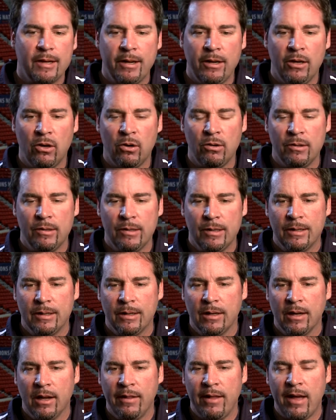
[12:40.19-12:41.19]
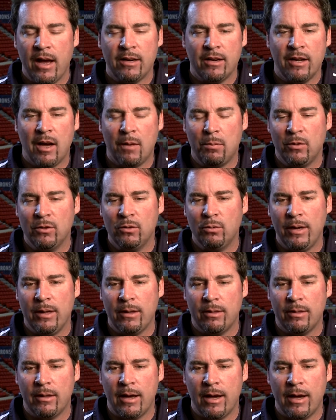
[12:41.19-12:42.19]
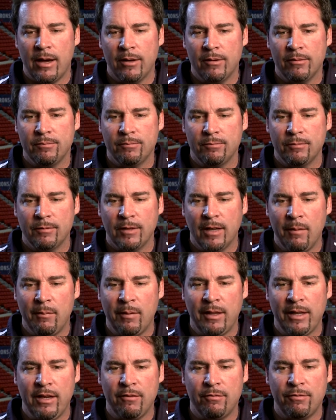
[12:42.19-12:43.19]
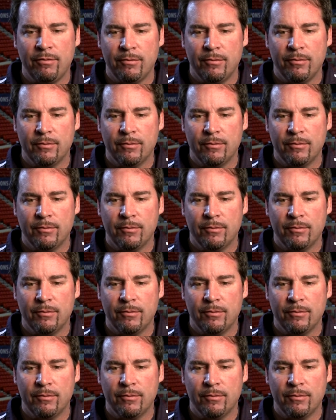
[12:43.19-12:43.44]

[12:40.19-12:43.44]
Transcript: You know, that coupled with, I believe,